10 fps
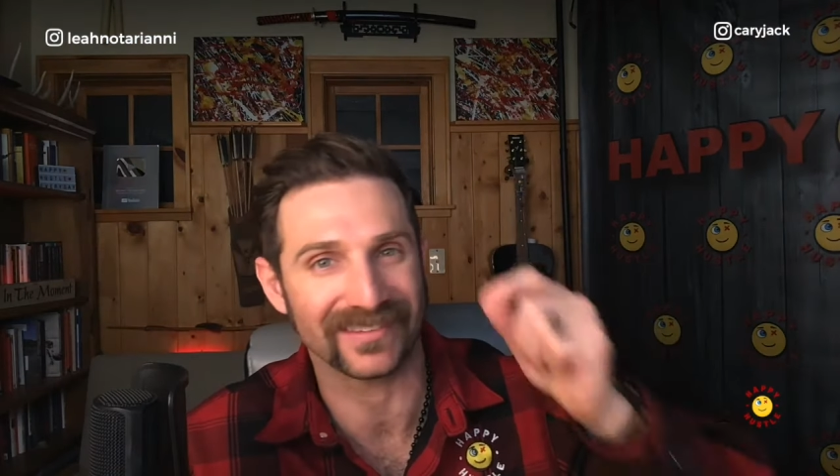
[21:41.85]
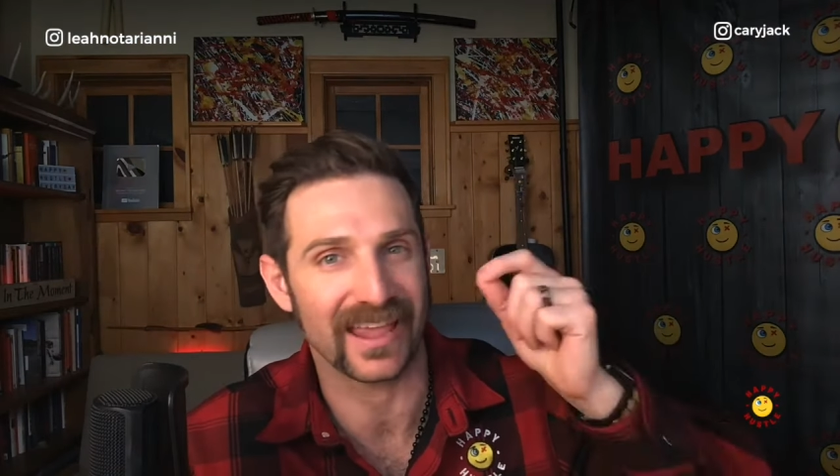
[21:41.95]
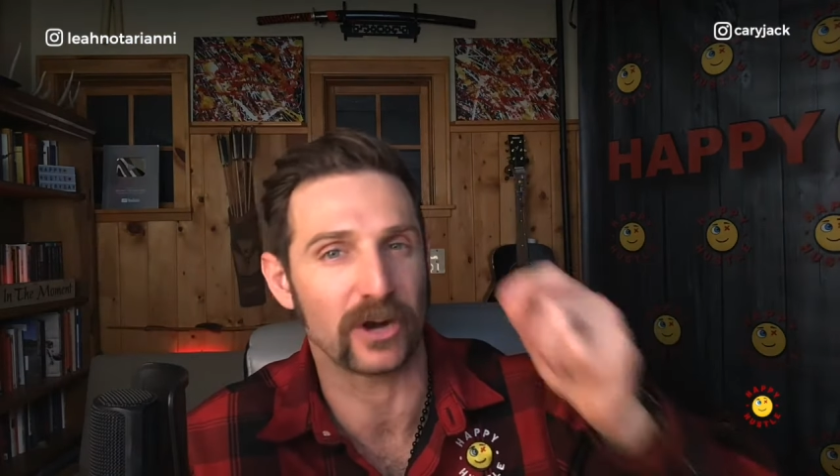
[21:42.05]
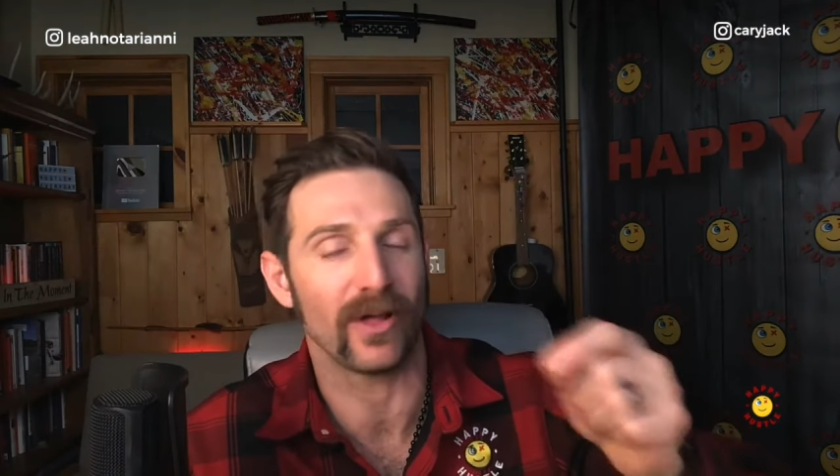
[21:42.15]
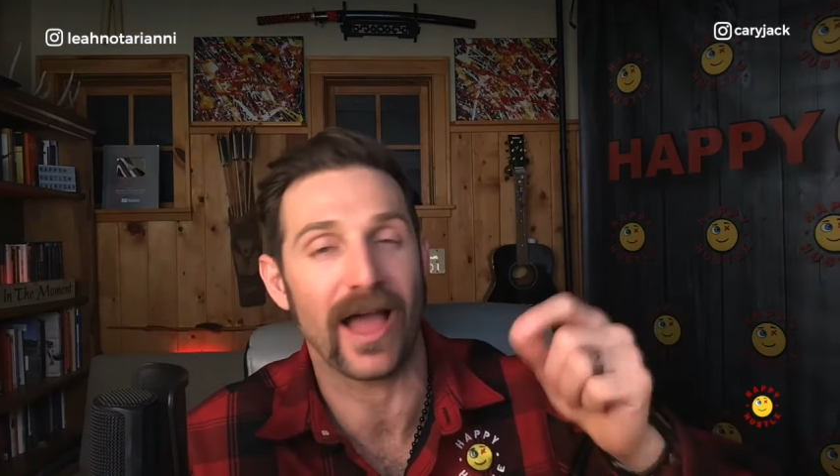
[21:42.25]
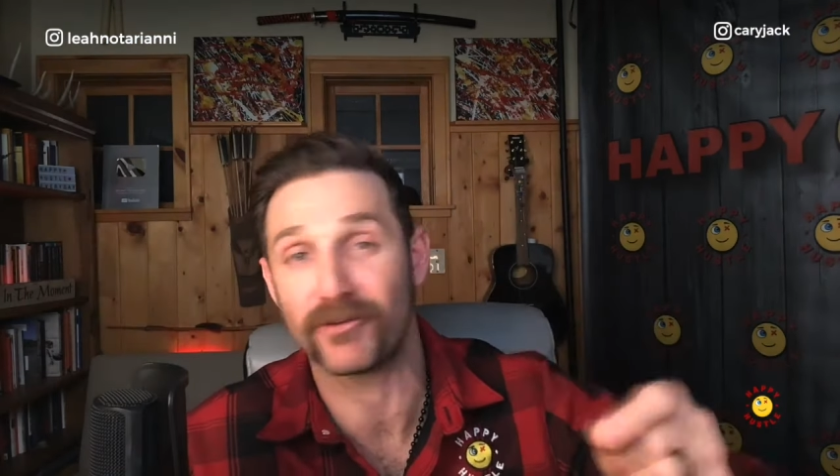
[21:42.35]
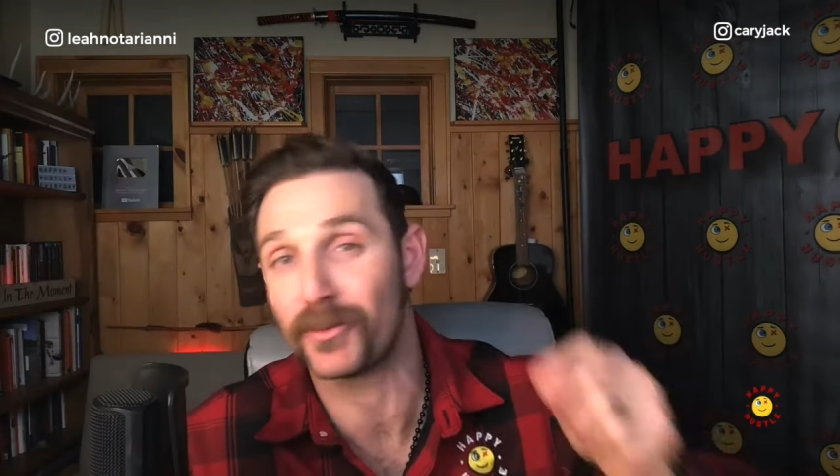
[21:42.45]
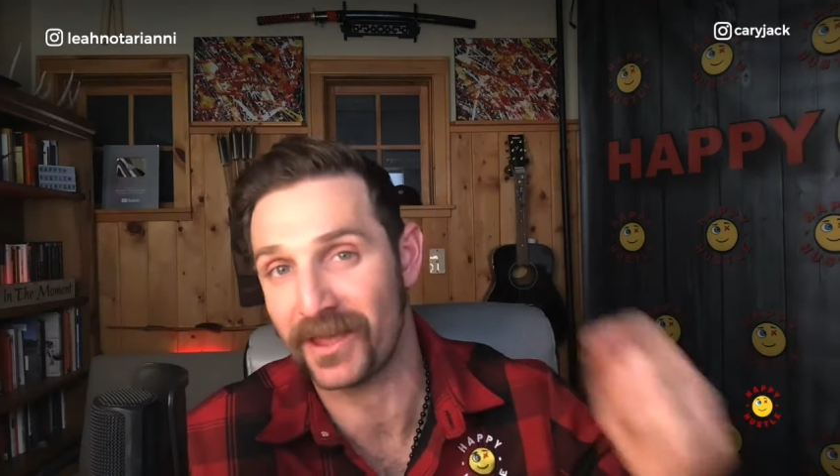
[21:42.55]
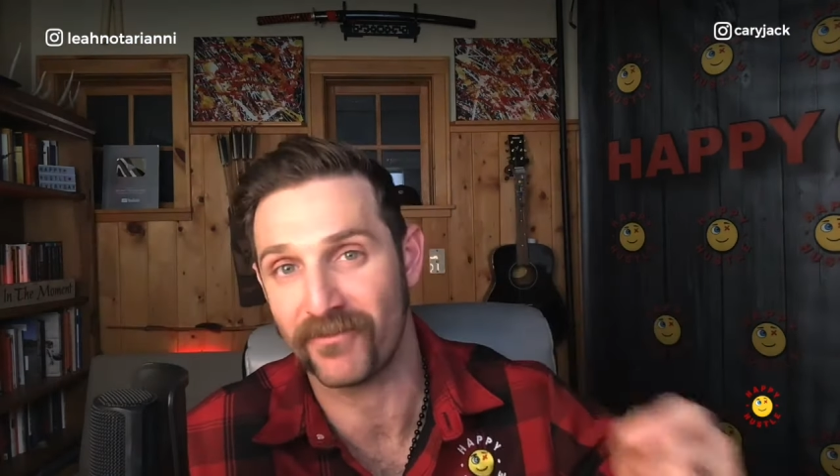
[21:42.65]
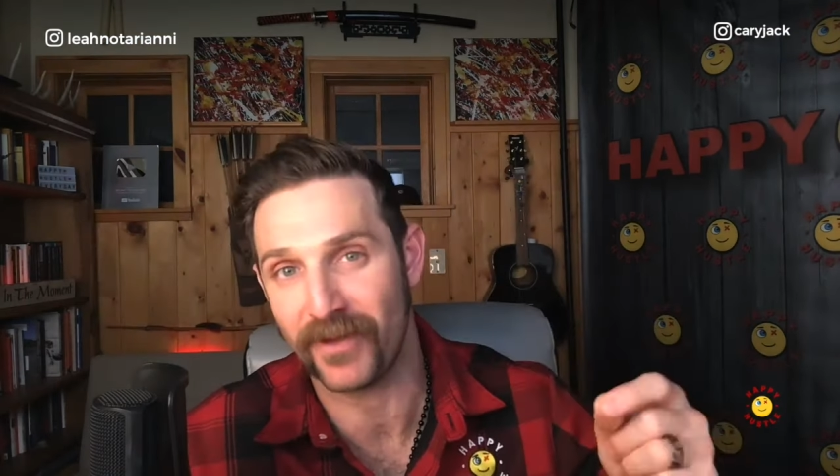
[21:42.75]
it'll ever be
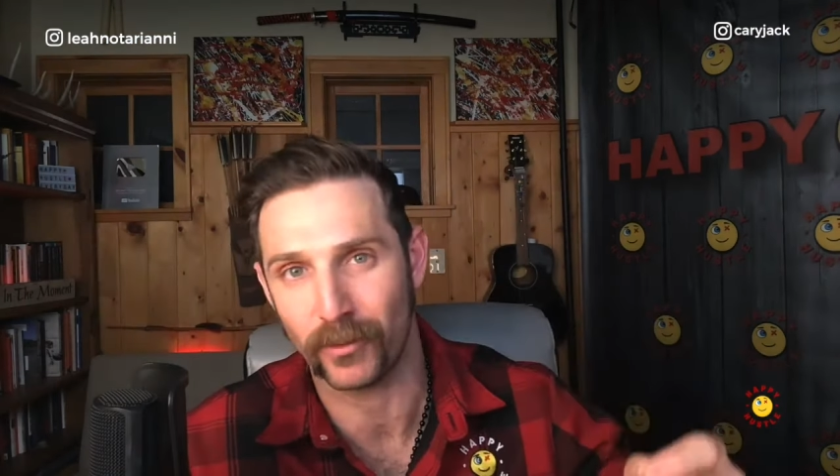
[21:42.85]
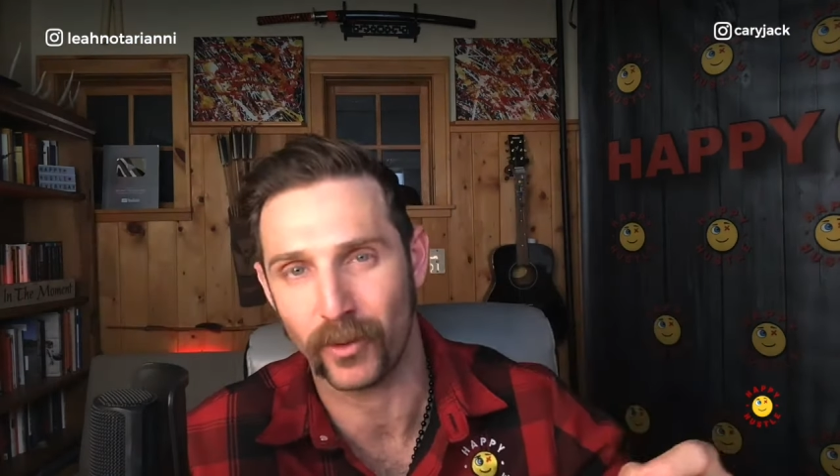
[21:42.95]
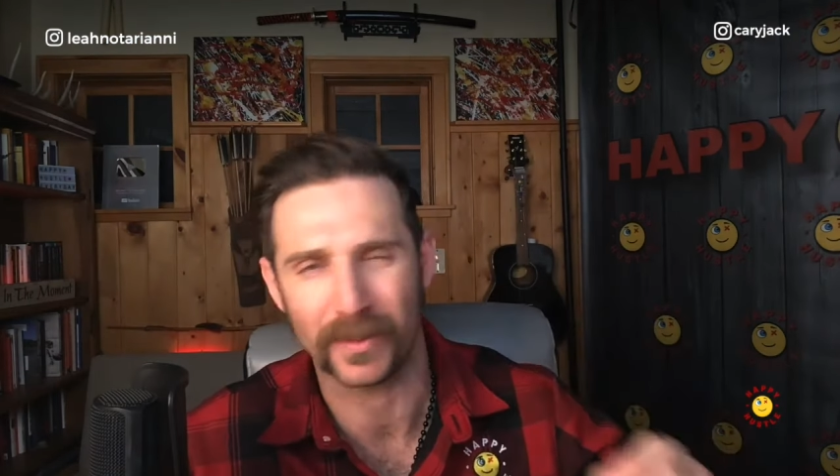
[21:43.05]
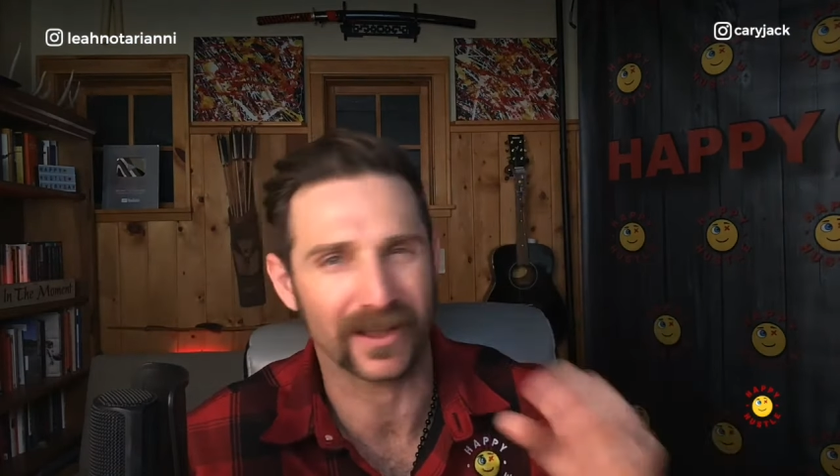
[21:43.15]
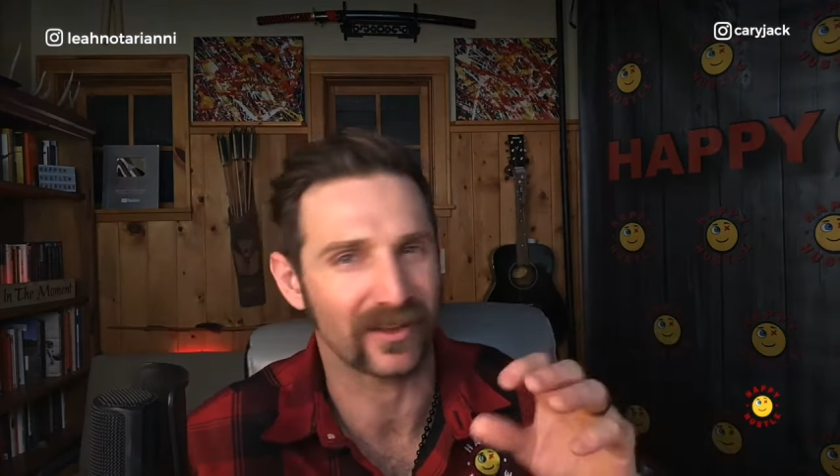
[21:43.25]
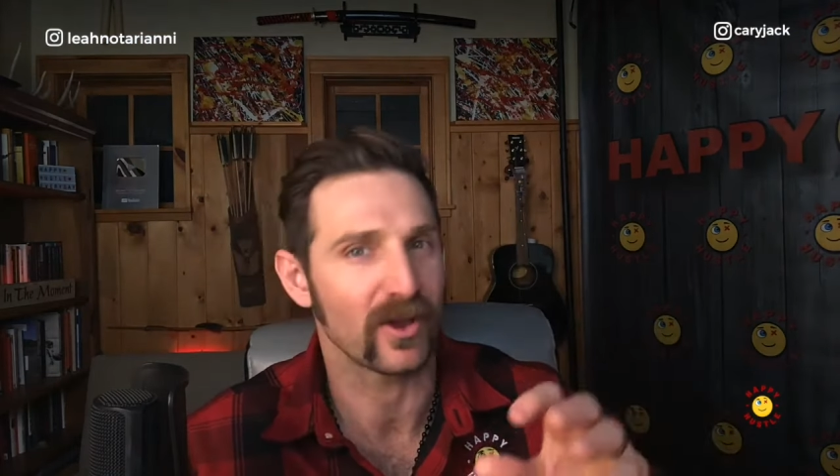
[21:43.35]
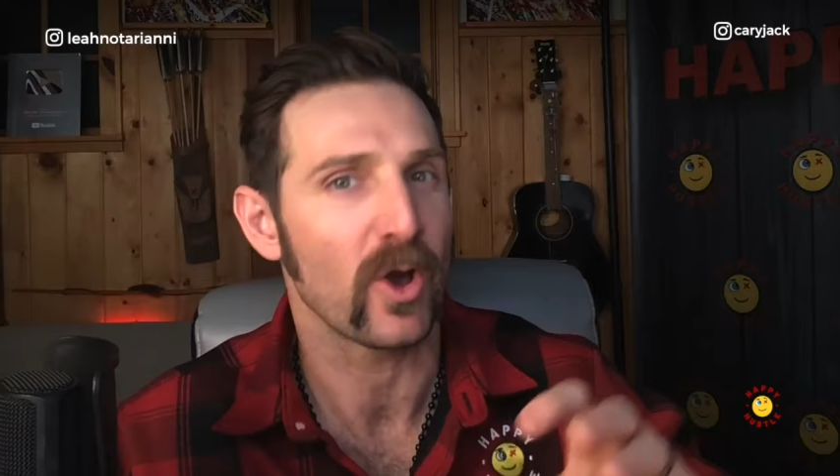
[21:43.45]
available because